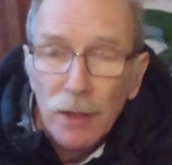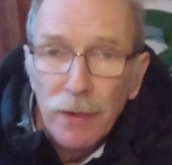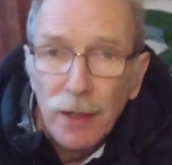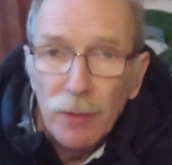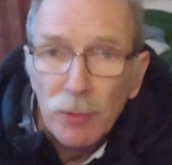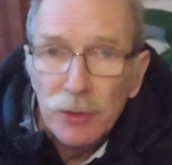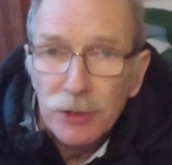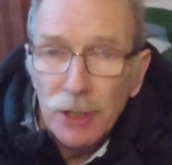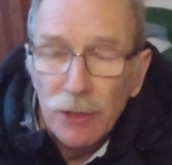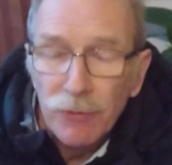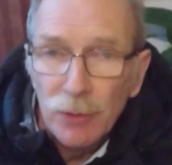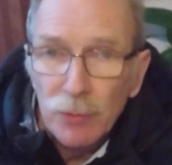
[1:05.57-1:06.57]
They were
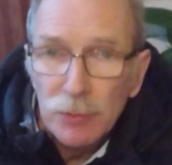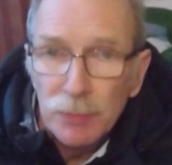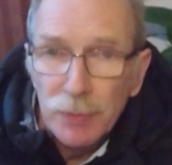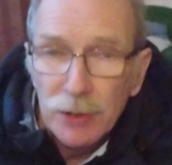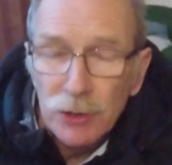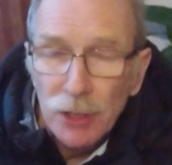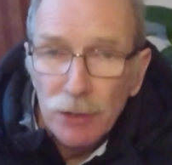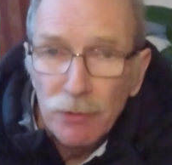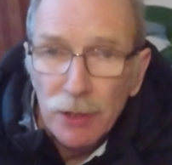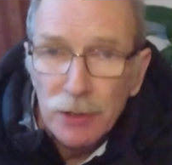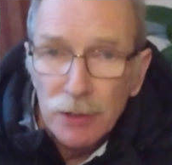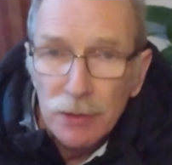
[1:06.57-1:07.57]
stuff that was being
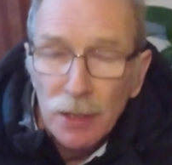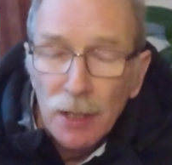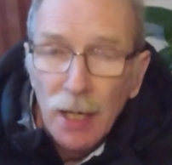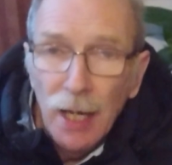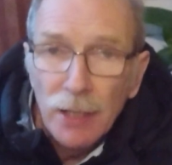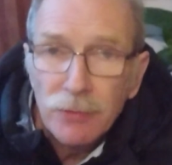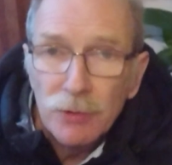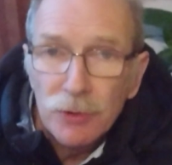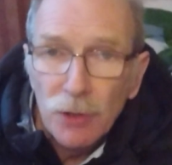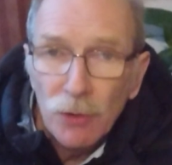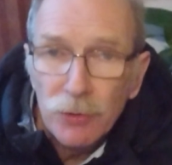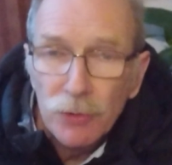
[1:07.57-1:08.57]
generated as a
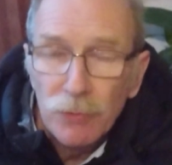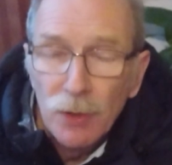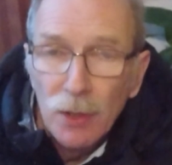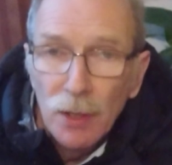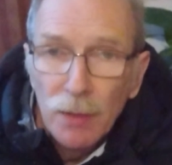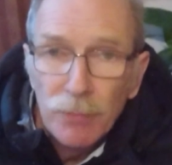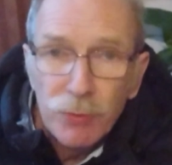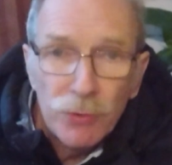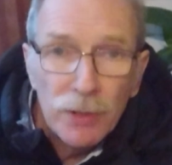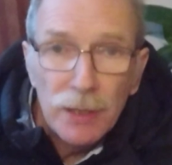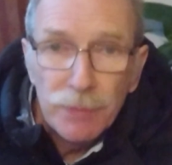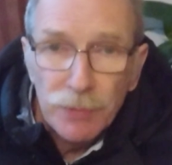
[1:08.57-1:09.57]
result of
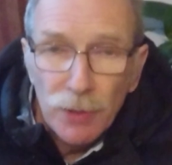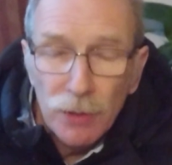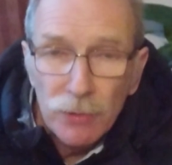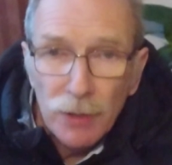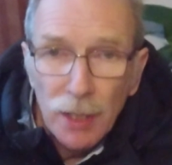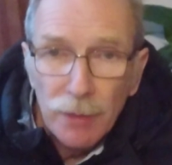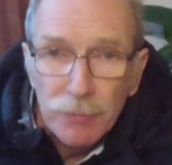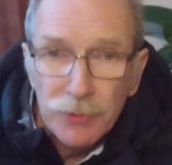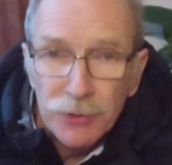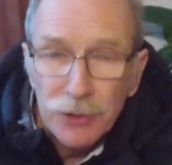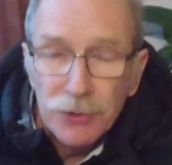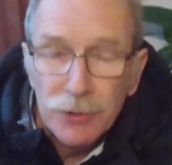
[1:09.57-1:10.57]
pre-programmed
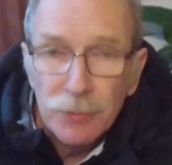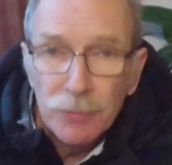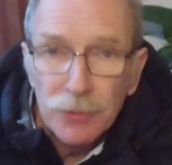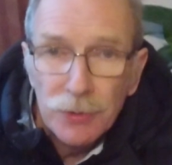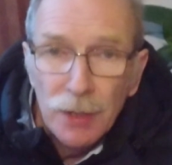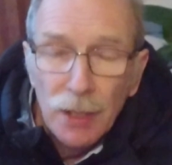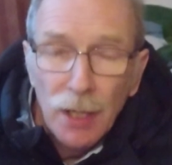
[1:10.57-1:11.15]
systems.